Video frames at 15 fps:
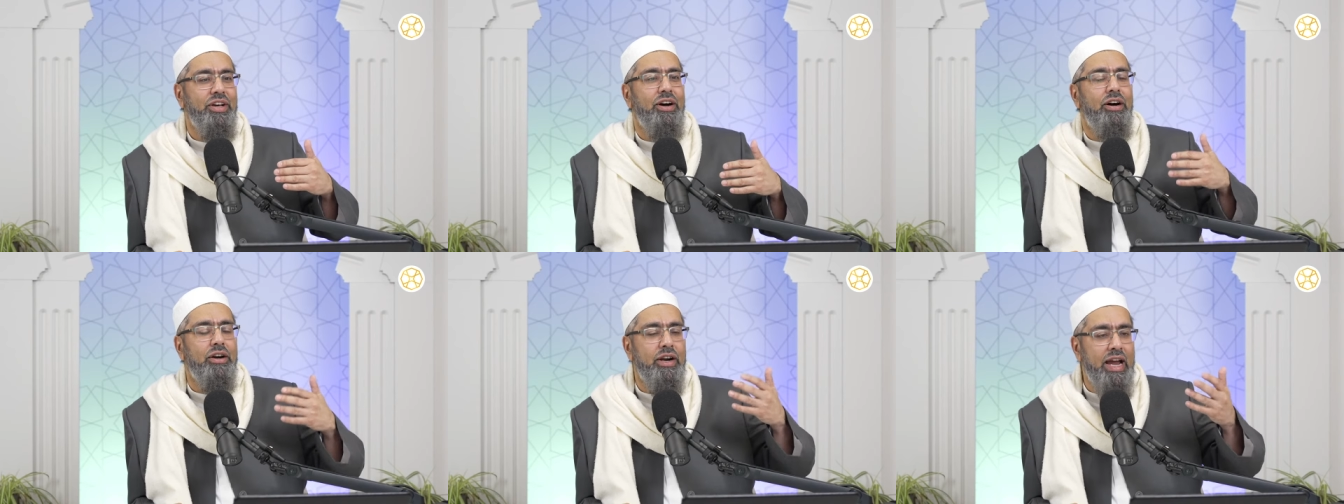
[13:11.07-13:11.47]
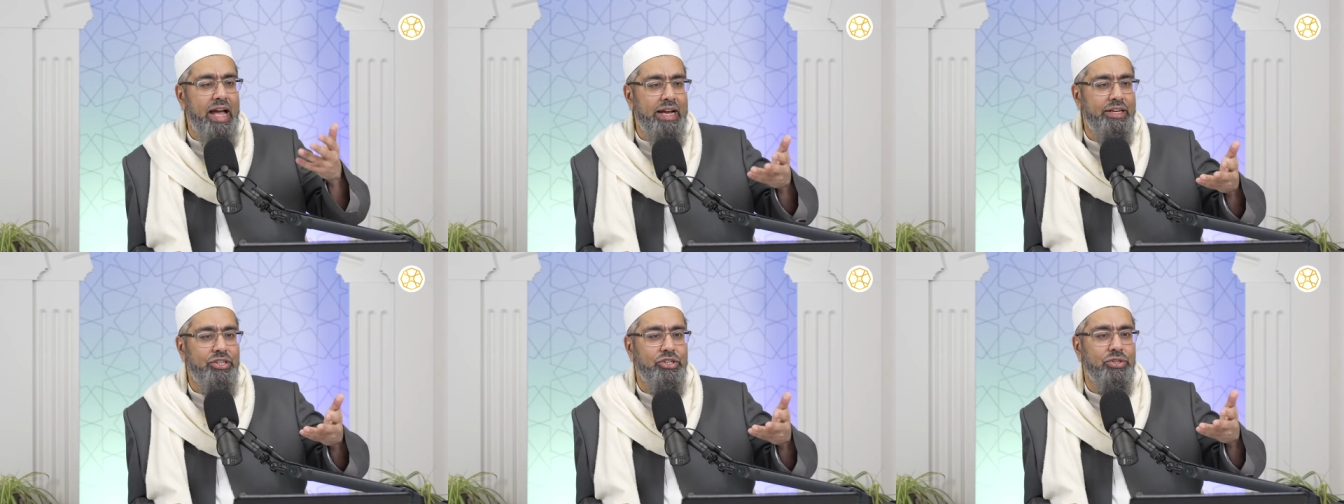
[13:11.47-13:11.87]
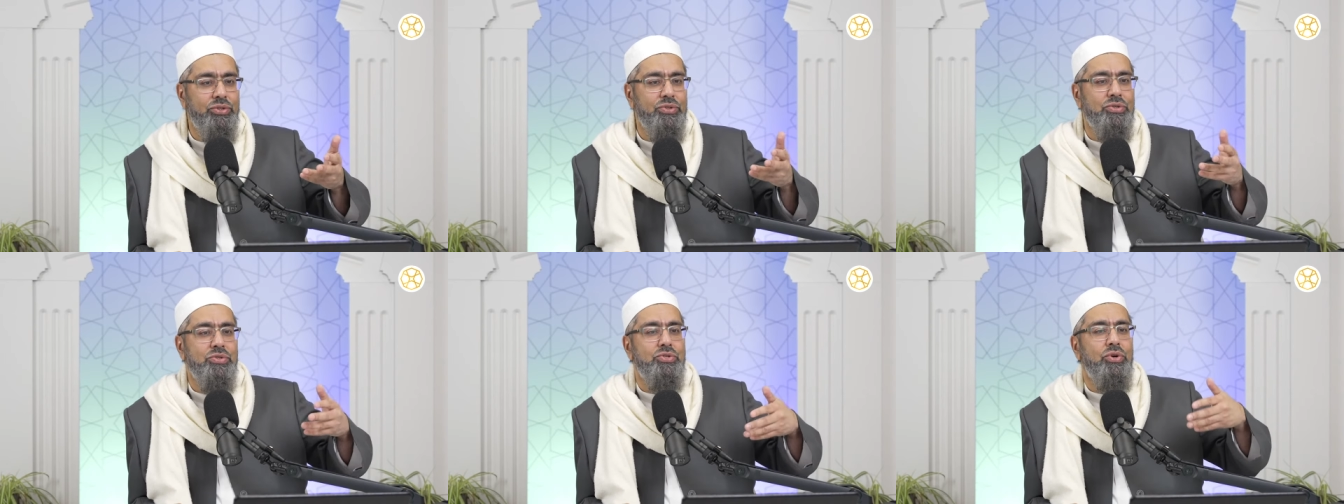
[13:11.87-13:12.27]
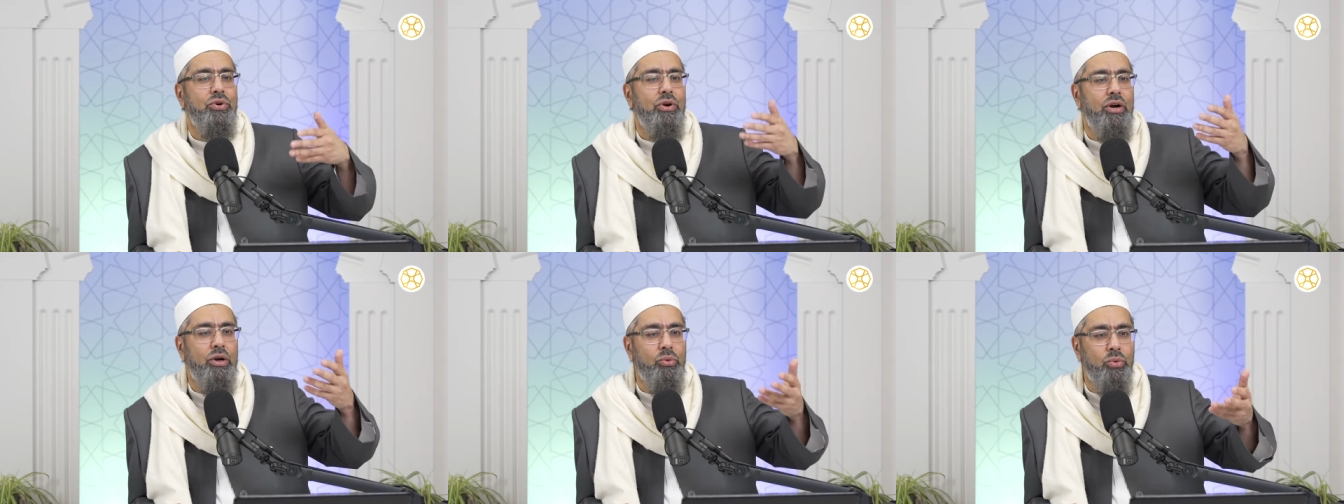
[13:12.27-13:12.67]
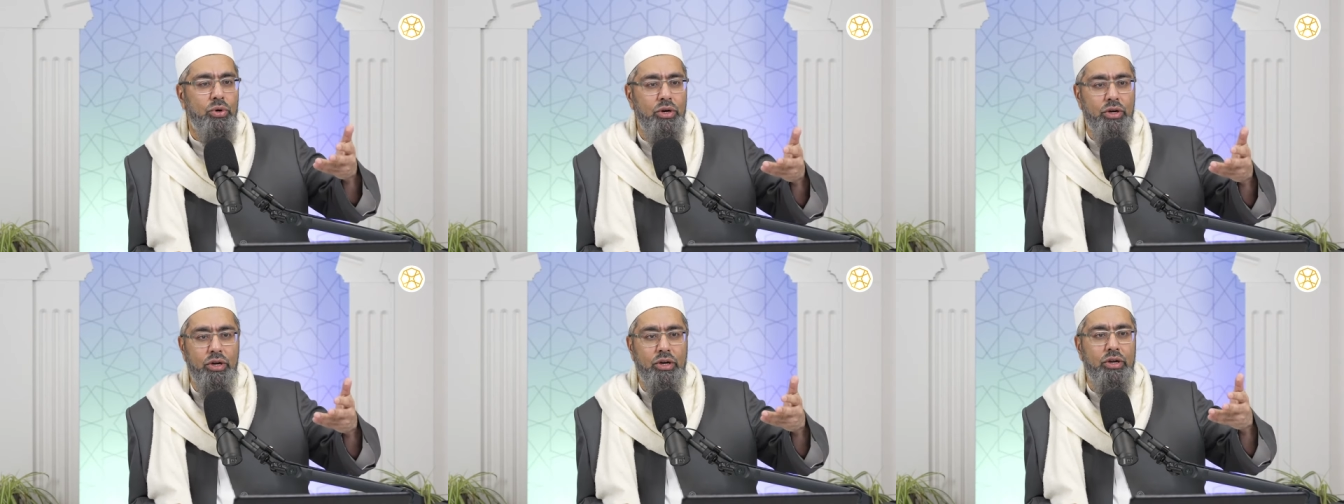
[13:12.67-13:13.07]
our actions or our
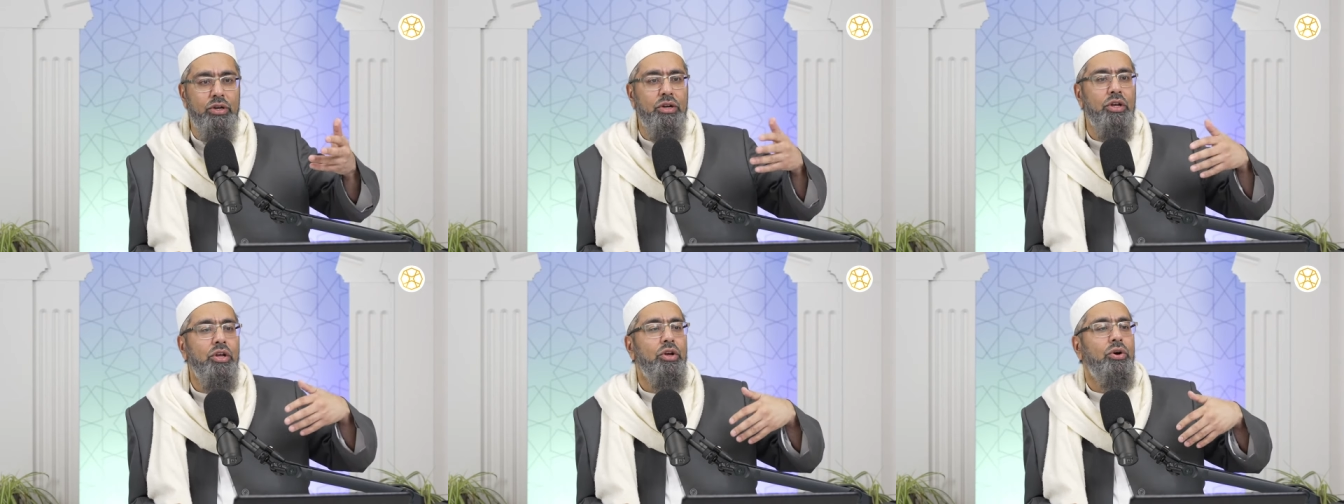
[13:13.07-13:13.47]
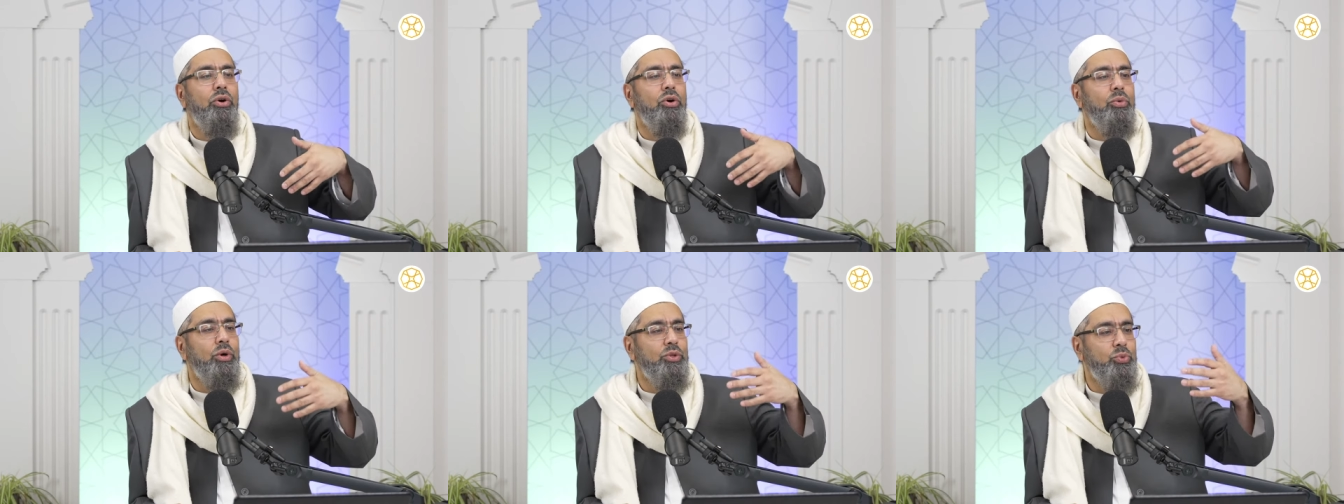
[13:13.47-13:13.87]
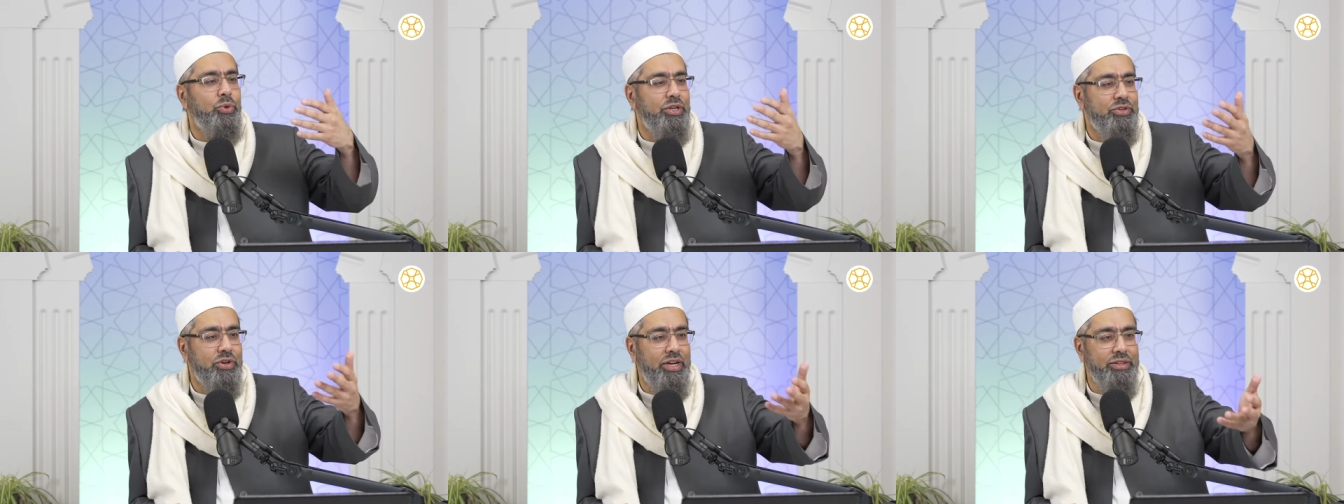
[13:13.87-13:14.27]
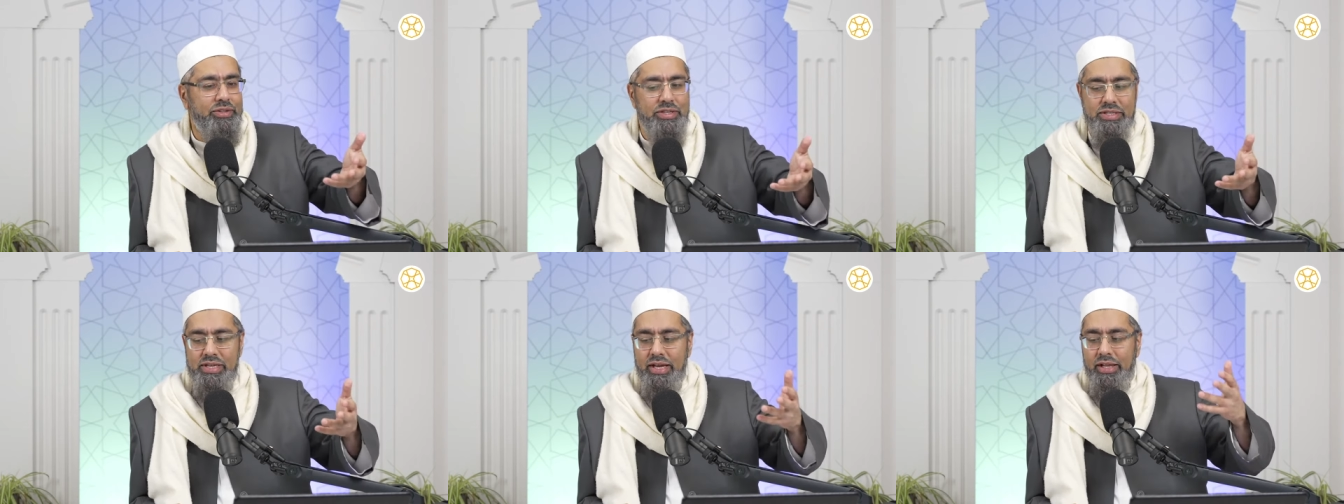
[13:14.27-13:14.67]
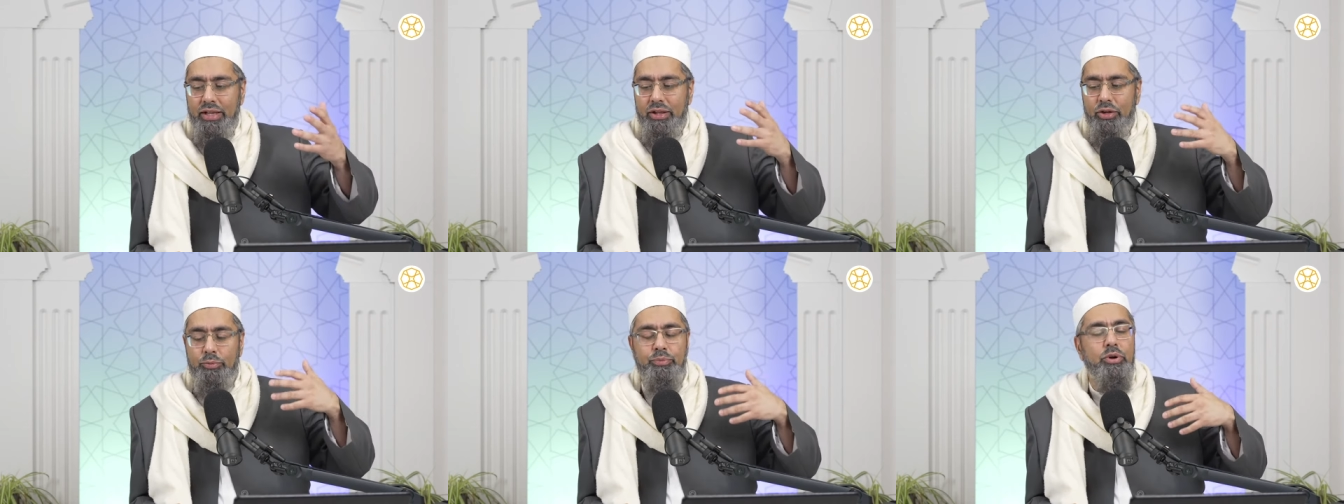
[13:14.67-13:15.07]
work or what we're trying to sell
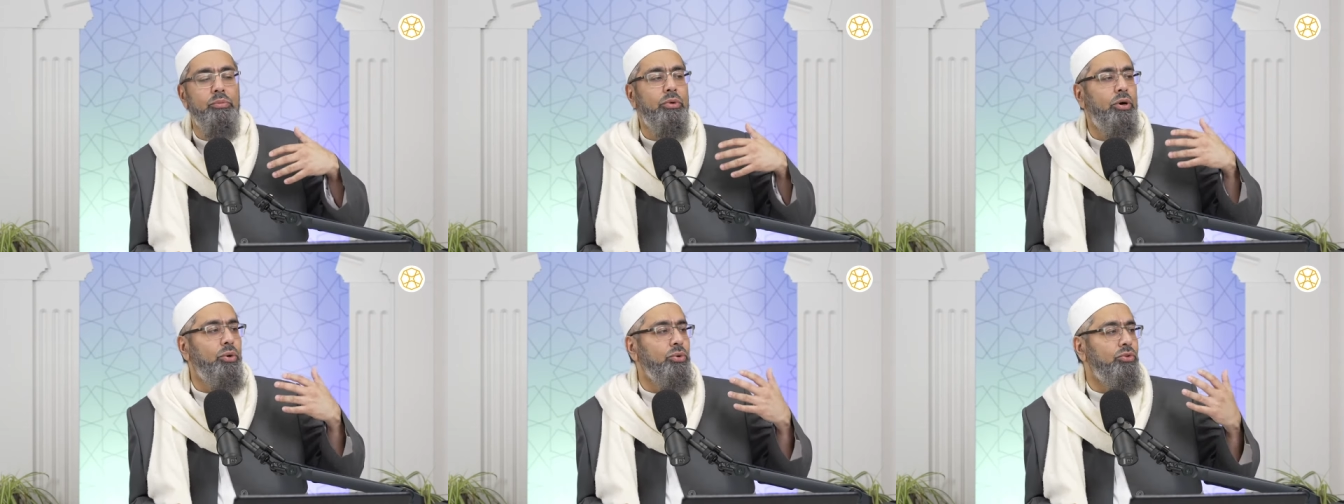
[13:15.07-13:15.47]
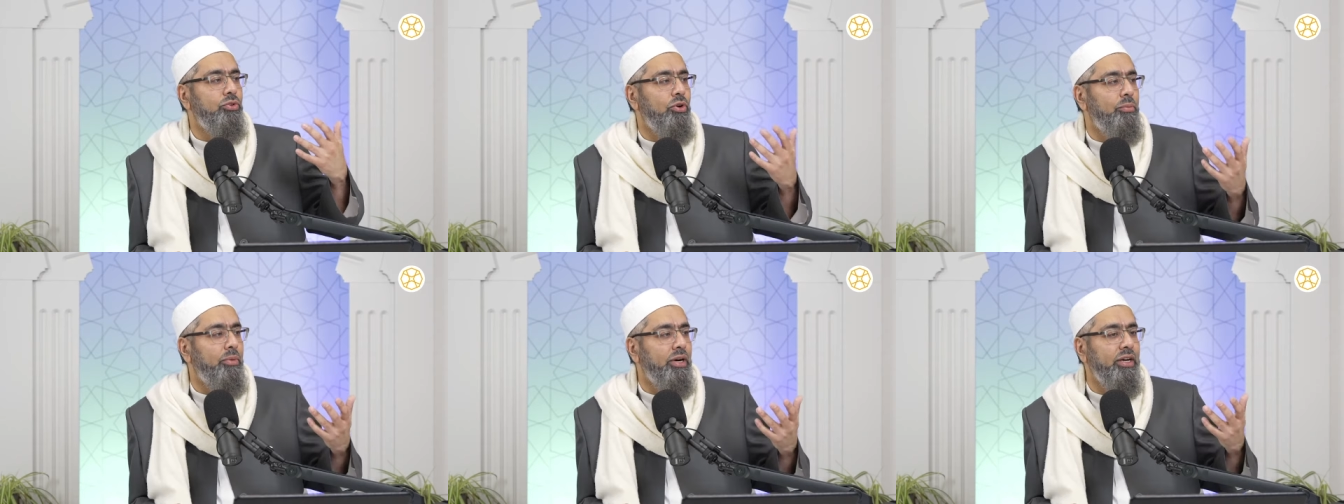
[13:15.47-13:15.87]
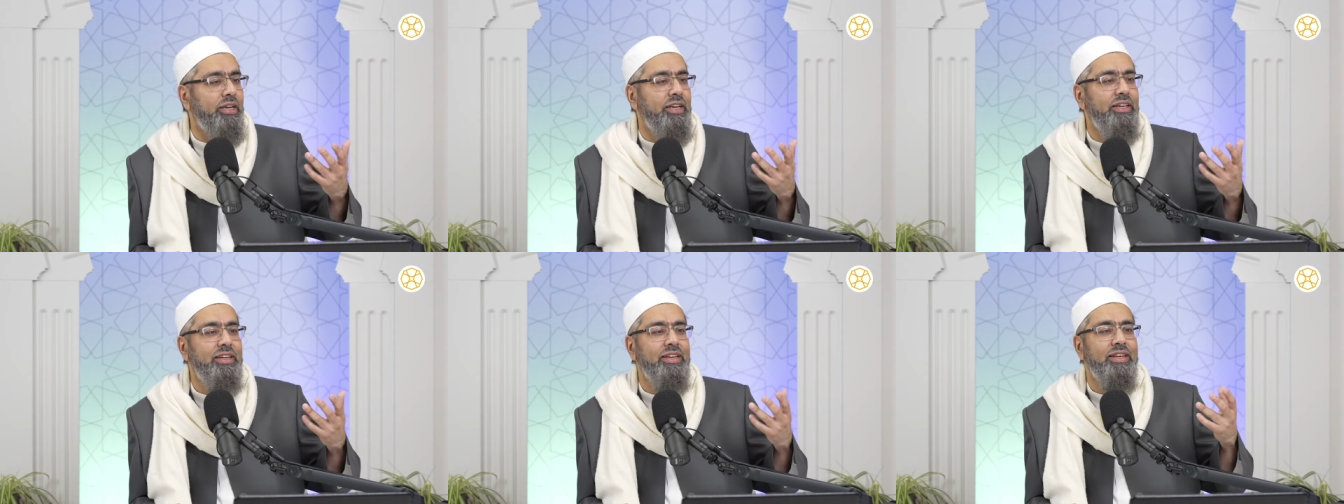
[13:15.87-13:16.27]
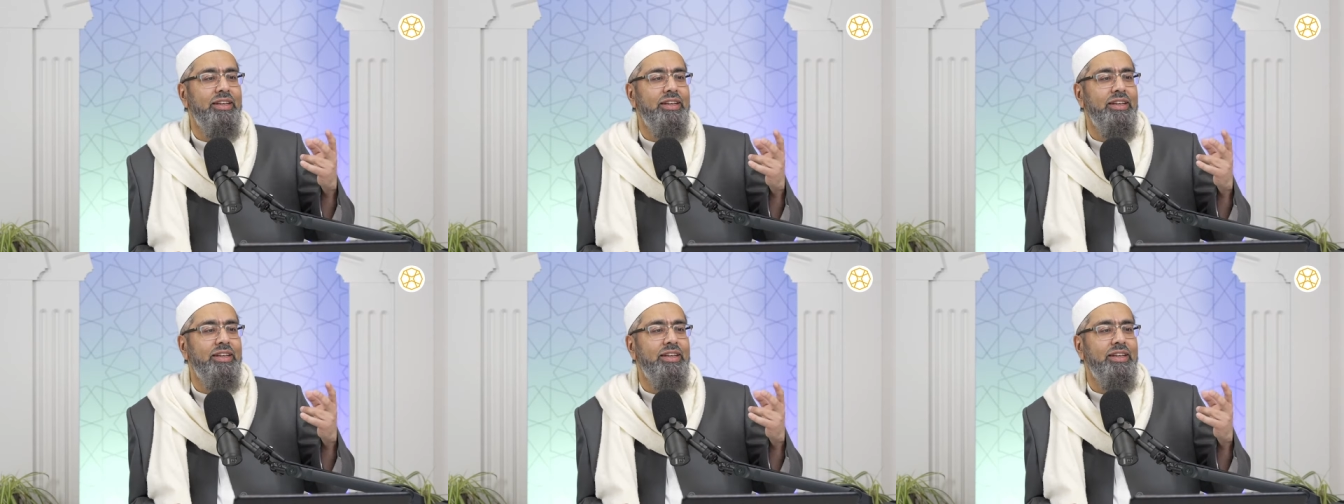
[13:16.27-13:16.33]
or promote or market?